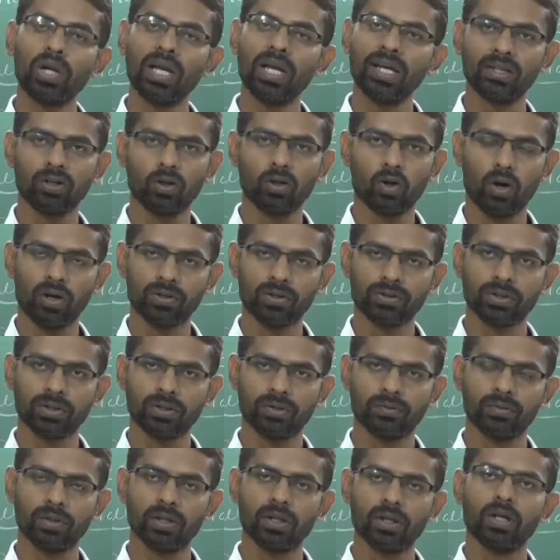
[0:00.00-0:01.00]
tooling
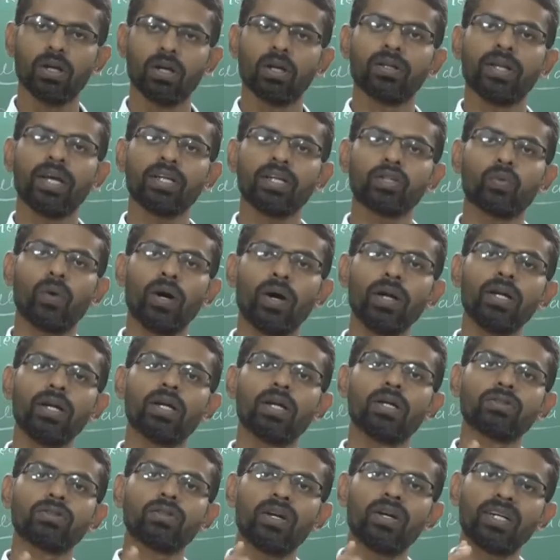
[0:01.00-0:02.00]
cost. Next
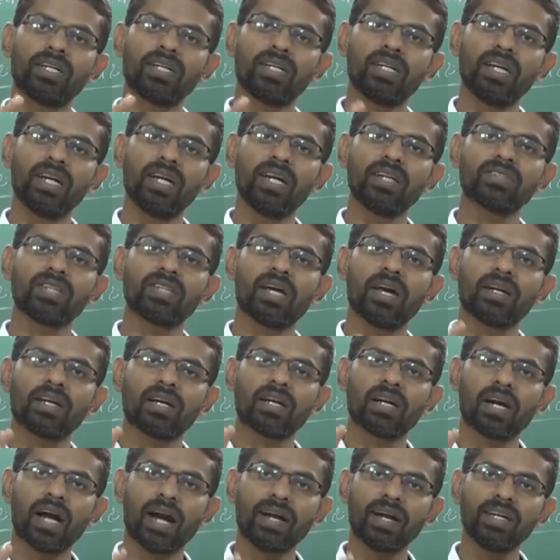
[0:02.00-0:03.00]
one, so it needs
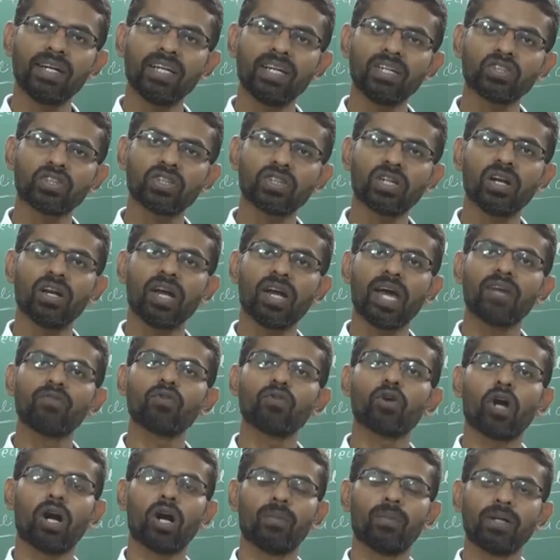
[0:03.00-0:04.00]
an conditional
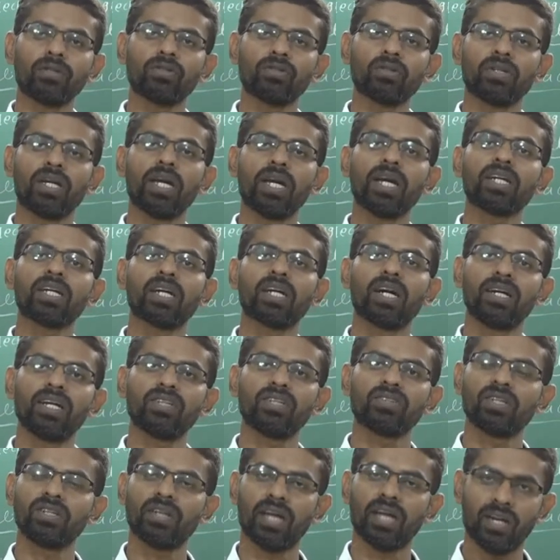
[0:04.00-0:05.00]
environment, so air
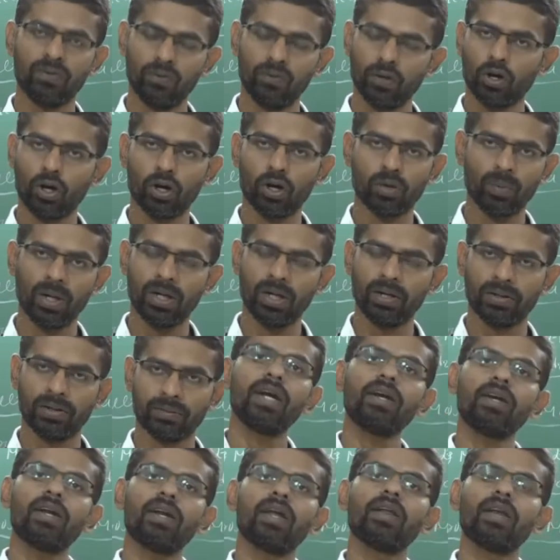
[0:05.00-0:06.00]
conditioned environment.
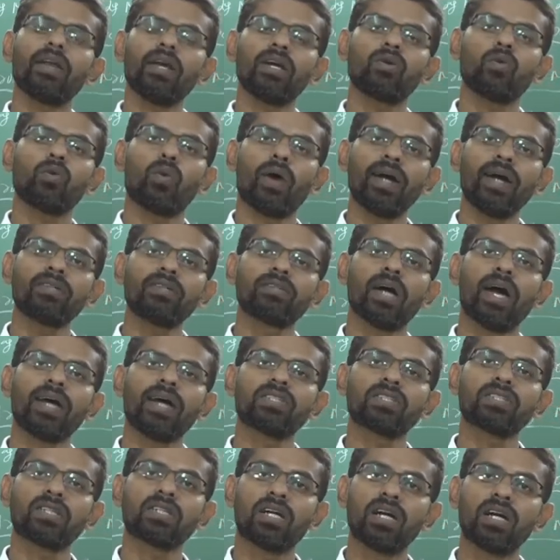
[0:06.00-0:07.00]
It requires
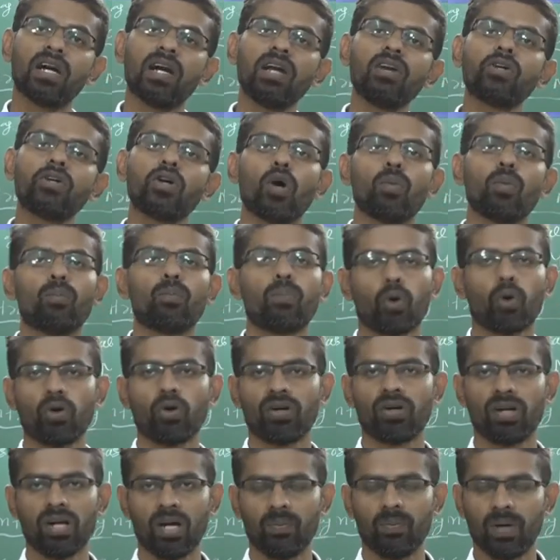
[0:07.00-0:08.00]
a skilled
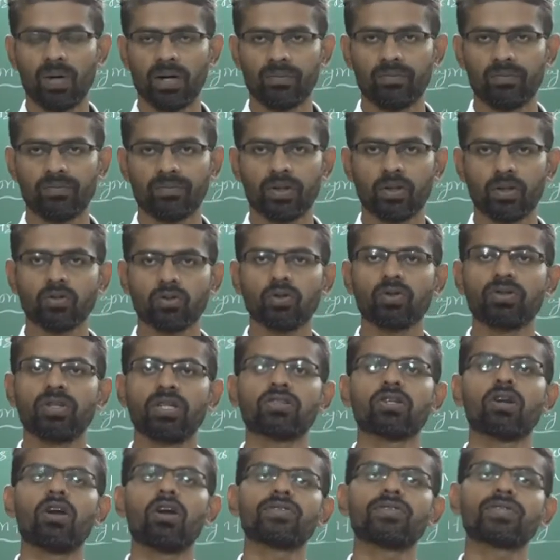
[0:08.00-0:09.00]
programmer. So
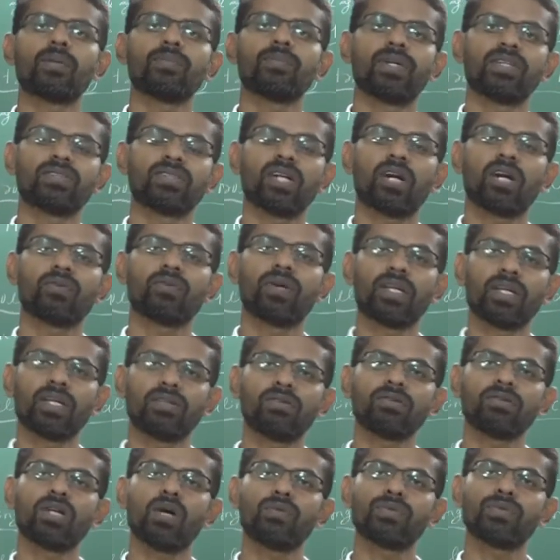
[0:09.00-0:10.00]
these are all some
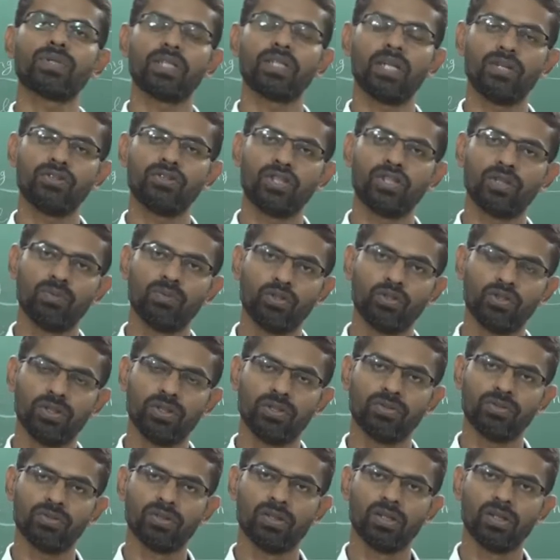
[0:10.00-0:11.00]
disadvantages of CNC
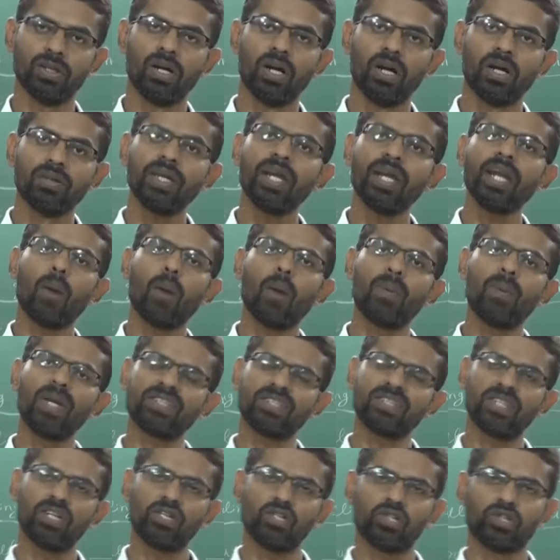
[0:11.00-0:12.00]
machines. Then
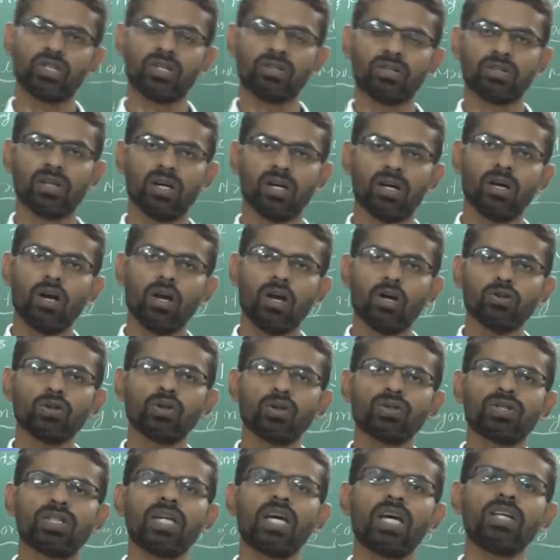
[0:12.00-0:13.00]
applications.
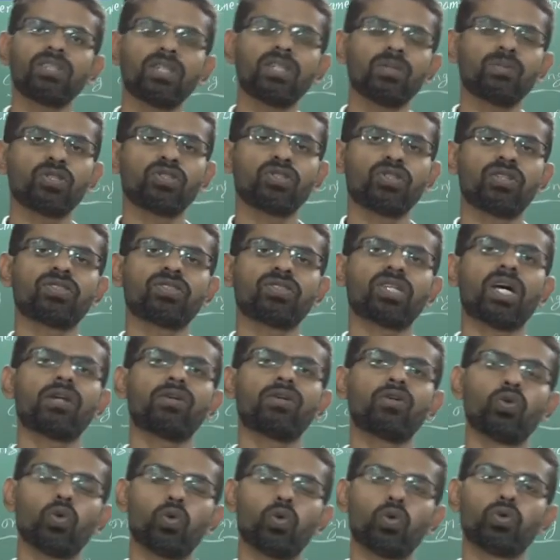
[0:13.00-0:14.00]
So CNC machines
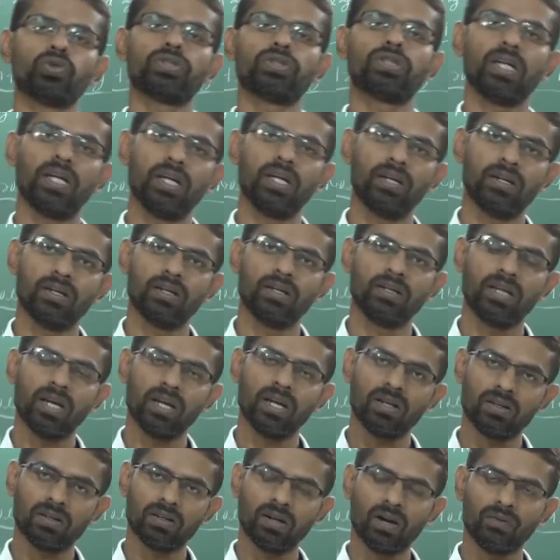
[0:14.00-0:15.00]
are used in
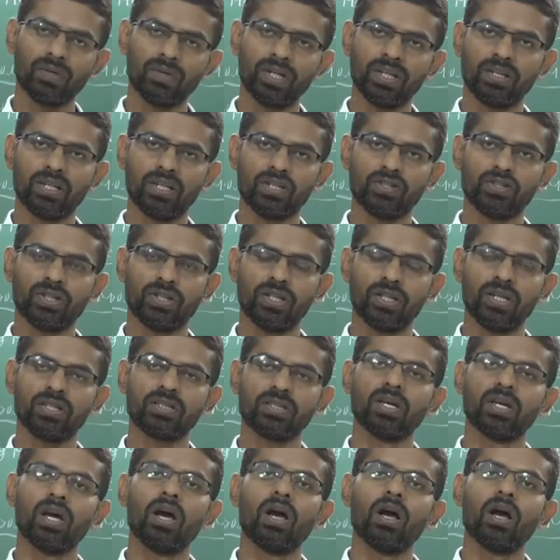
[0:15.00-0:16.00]
aircraft
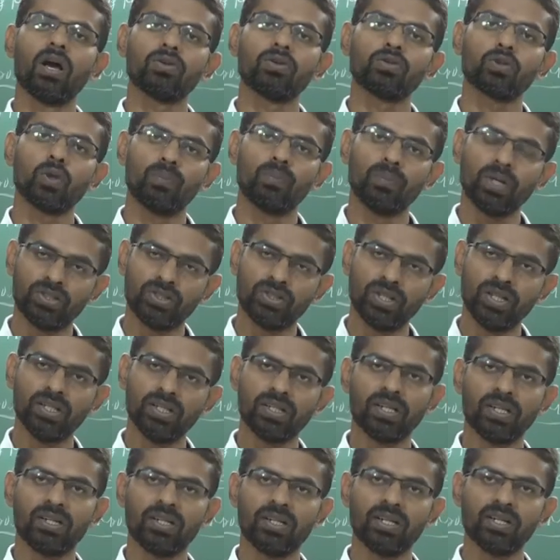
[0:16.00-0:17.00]
industries, so
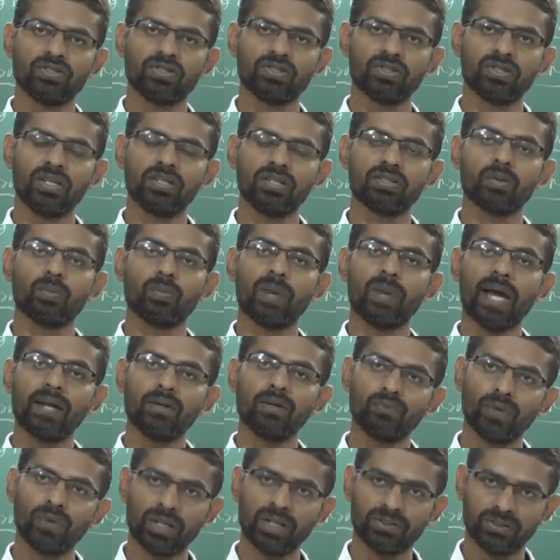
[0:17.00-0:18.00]
machining industries,
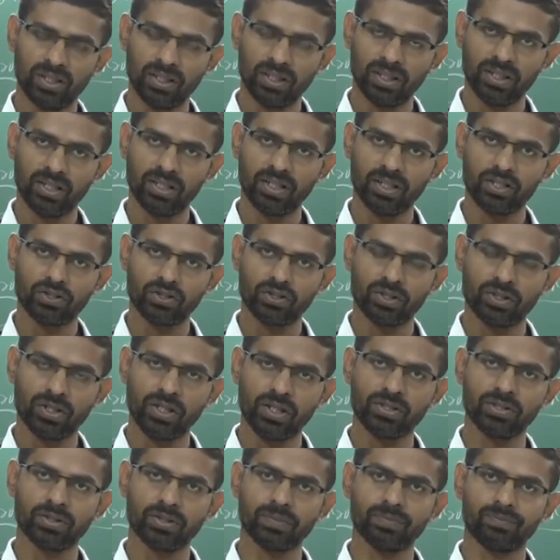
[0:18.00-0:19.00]
manufacturing
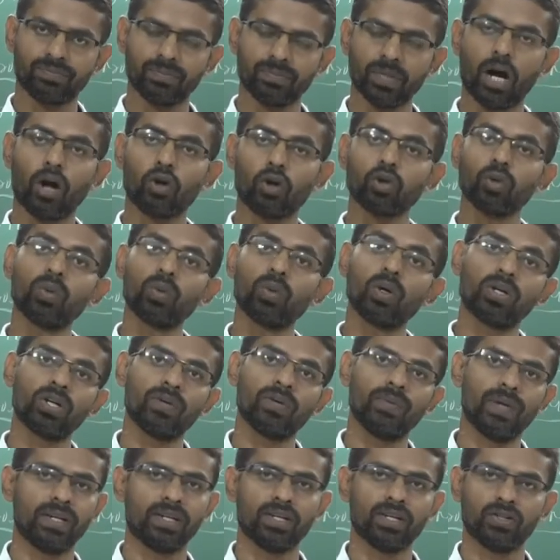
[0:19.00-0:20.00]
industries,
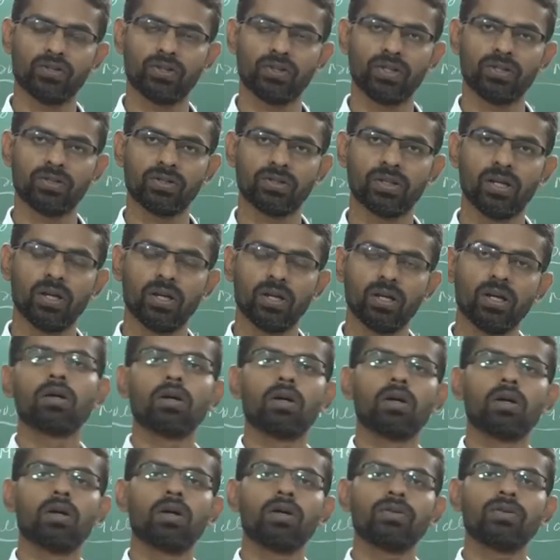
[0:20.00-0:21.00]
automotive industries.
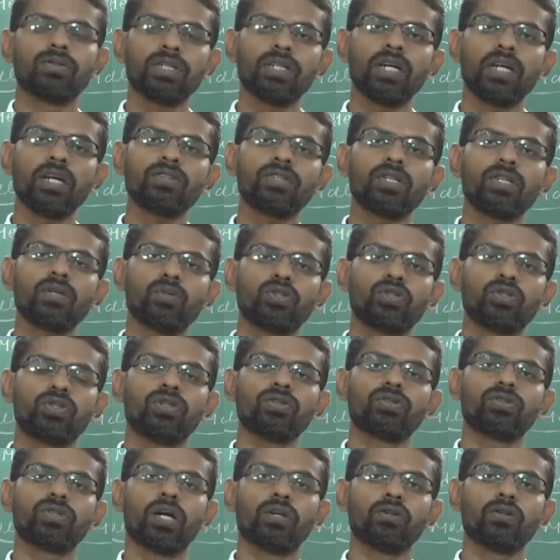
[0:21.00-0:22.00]
CNC
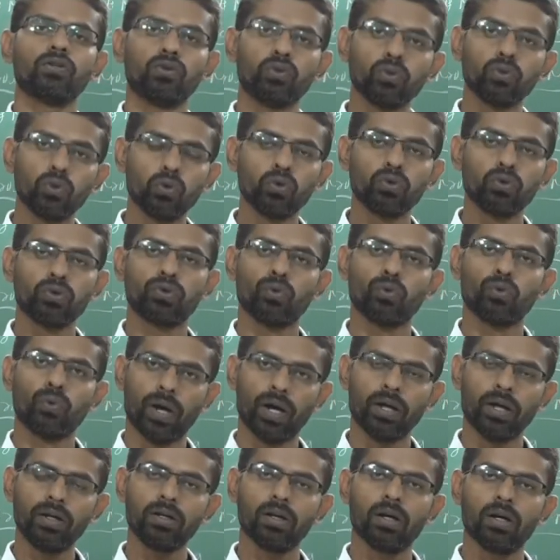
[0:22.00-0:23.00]
machines are used
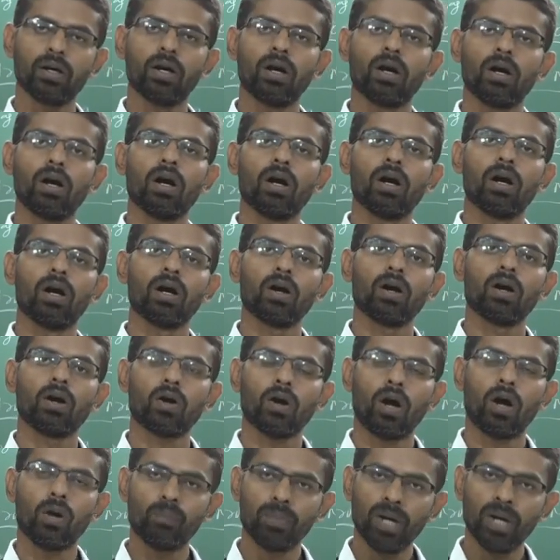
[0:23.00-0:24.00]
when
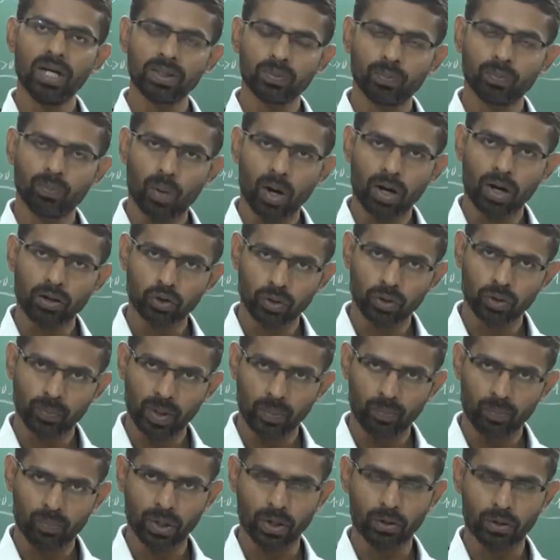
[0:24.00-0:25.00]
complex parts
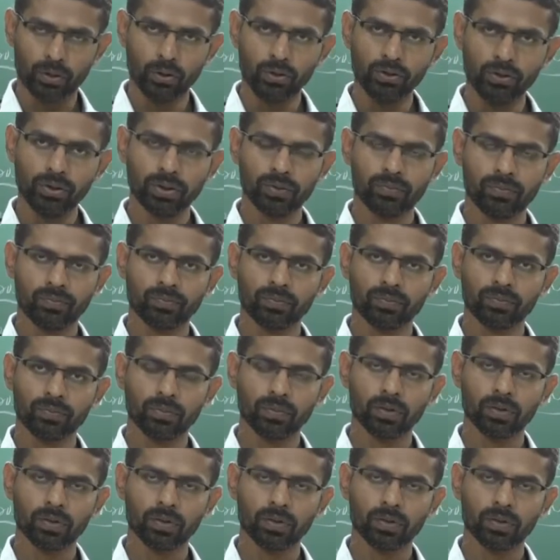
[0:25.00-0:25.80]
to be produced.